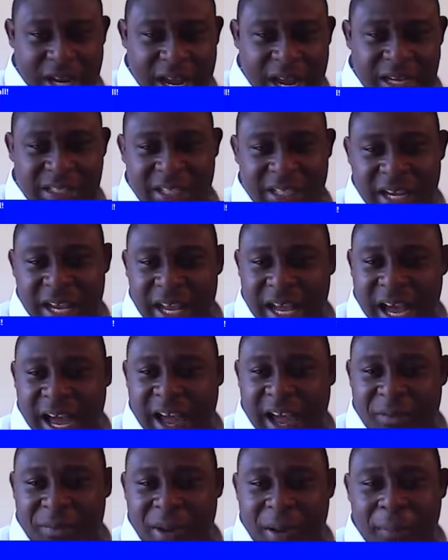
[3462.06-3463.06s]
guys. I
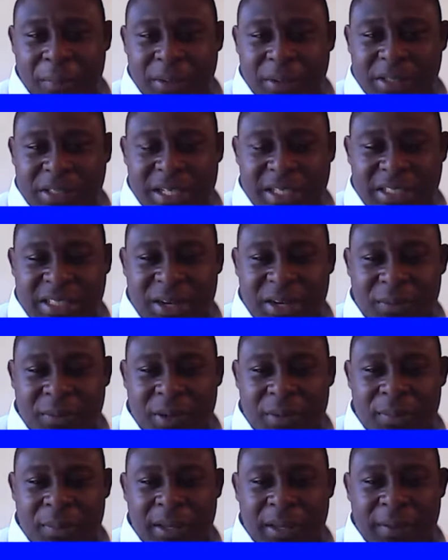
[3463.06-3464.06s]
have my princess here
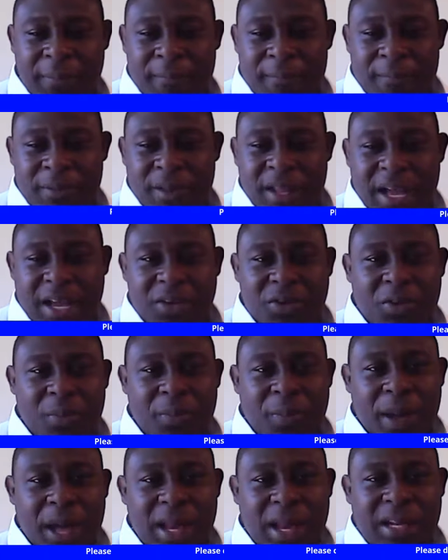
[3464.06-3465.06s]
with me. I do
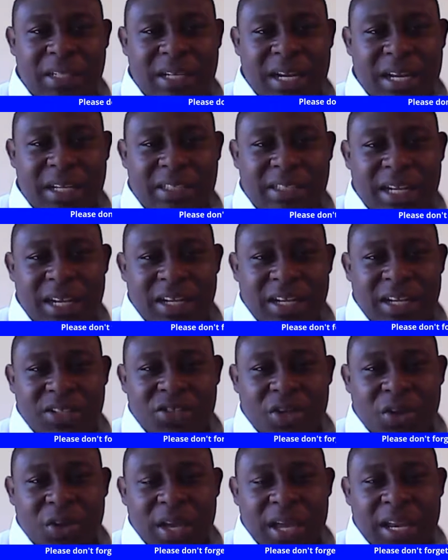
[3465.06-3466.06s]
apologize.
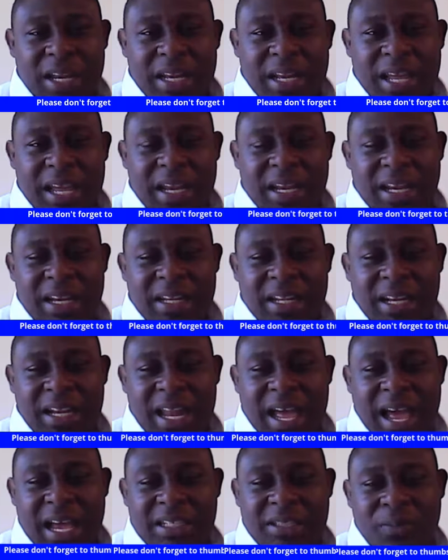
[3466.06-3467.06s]
So, and then the
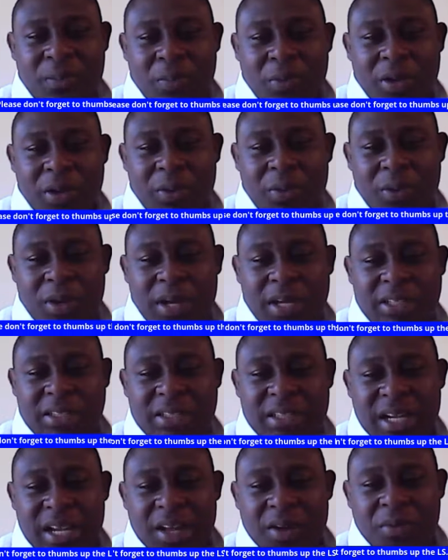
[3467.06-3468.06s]
last point
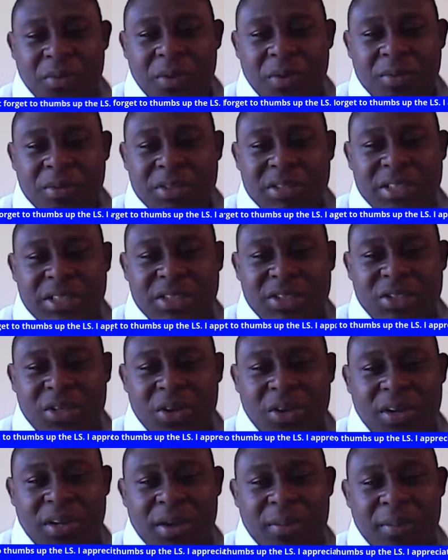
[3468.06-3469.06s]
was we was just
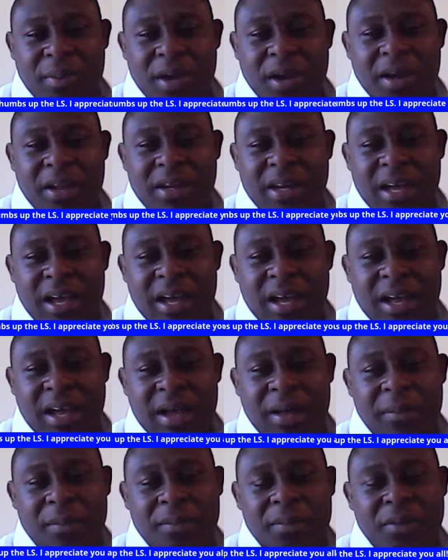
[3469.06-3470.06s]
talking about,
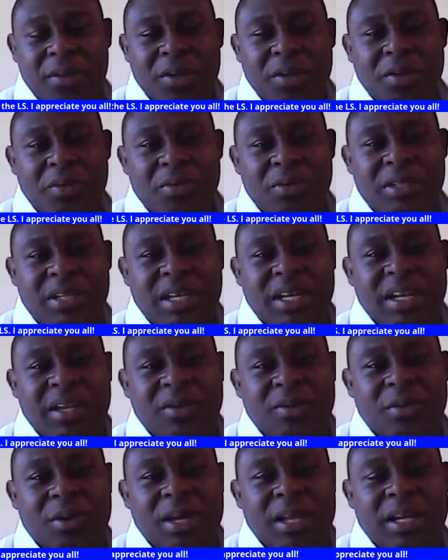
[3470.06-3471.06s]

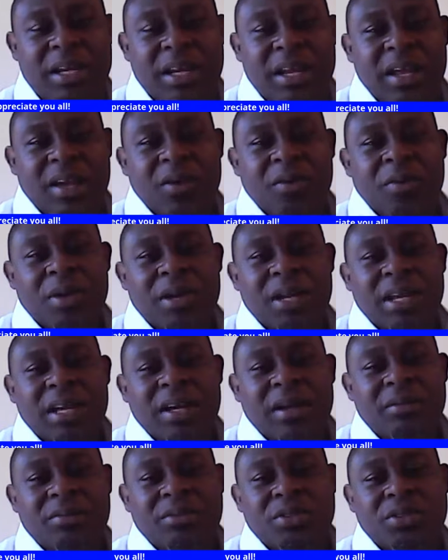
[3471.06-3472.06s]
dealing with when it
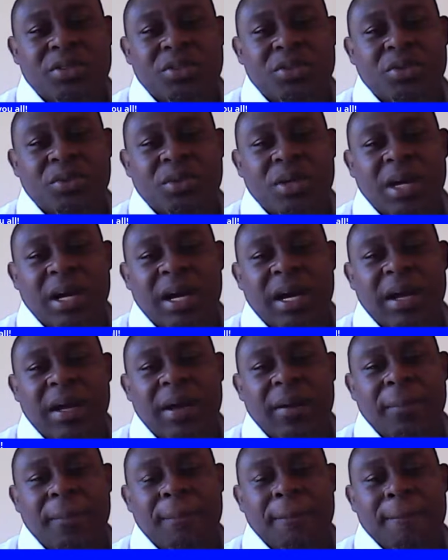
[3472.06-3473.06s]
comes to
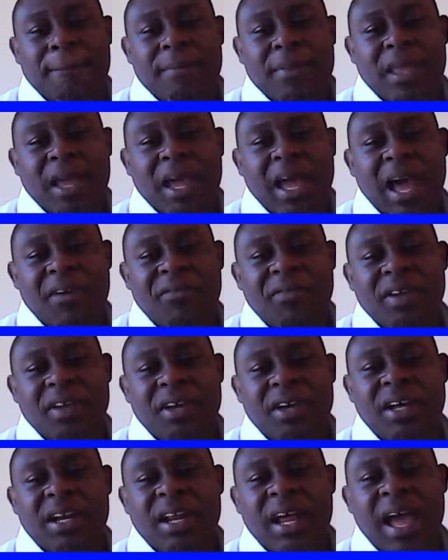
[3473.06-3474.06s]
having
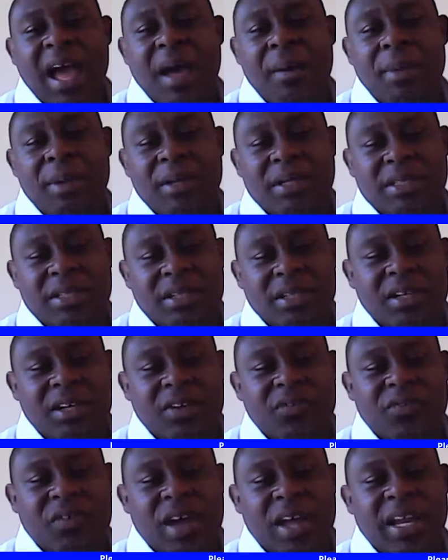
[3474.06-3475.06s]
good habits,
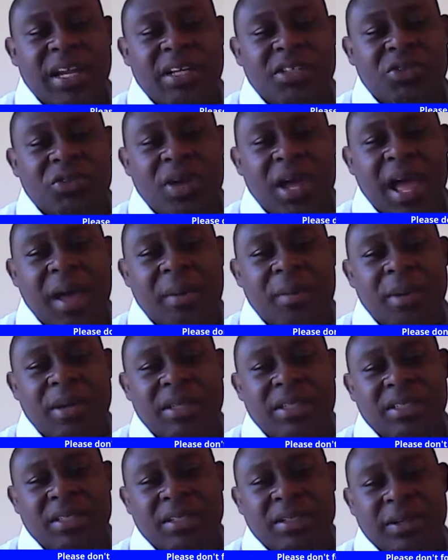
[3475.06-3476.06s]
good financial
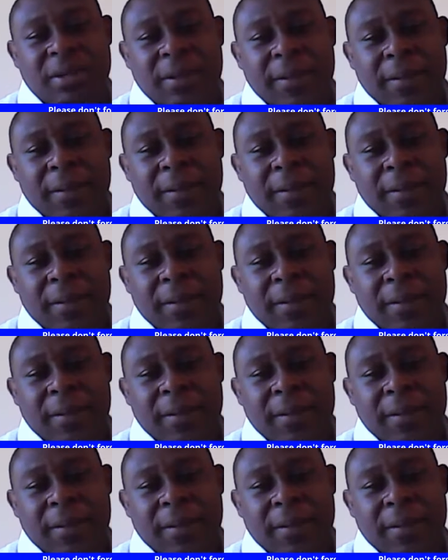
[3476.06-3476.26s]
habits.